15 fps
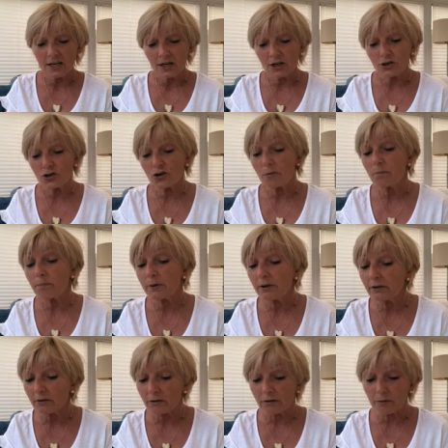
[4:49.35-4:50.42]
a jumper
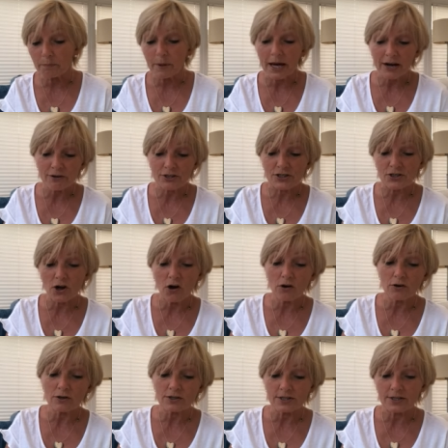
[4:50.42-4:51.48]
or a pair of
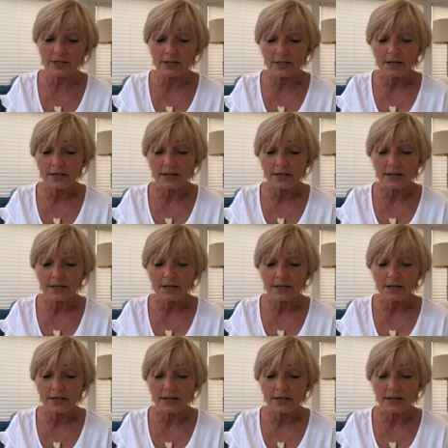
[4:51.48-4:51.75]
socks, and